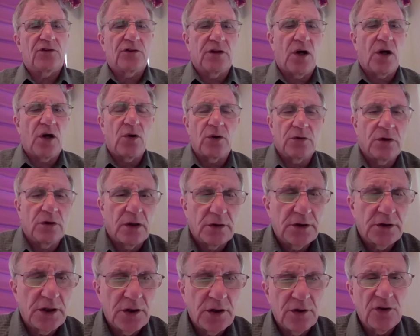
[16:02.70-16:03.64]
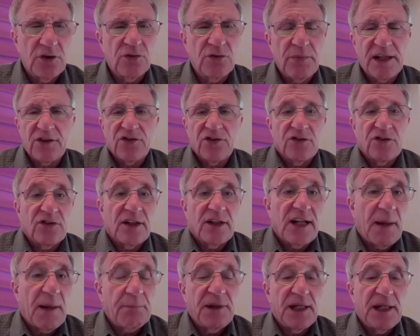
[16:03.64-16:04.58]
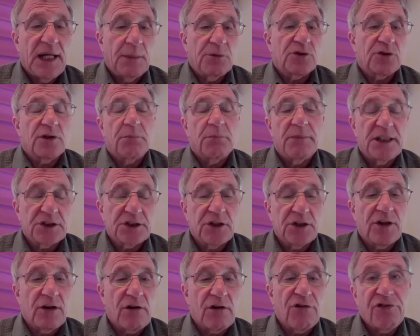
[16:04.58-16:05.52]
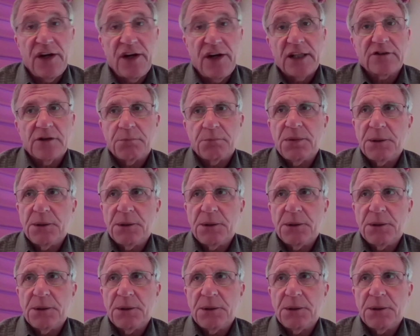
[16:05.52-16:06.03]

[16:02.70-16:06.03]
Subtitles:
these medicines and not being able to measure their effects,